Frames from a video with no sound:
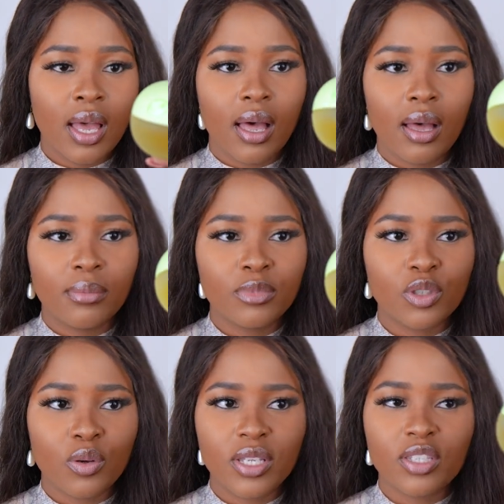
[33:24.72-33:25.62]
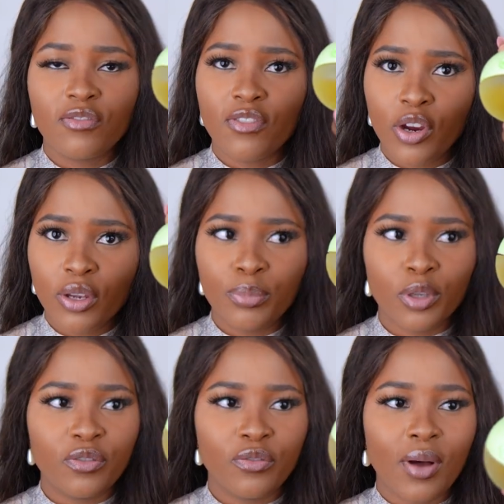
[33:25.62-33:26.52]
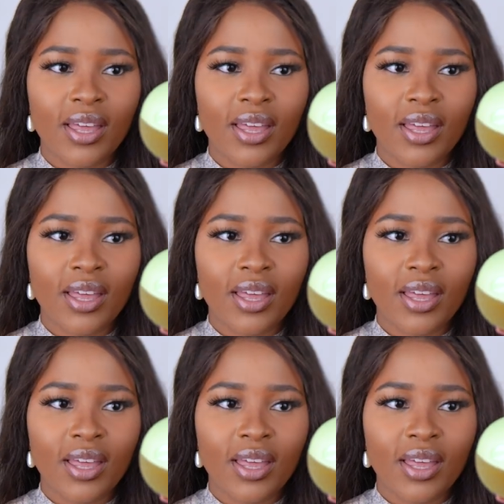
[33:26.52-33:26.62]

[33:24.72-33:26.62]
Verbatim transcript: Um, so it's very beautiful.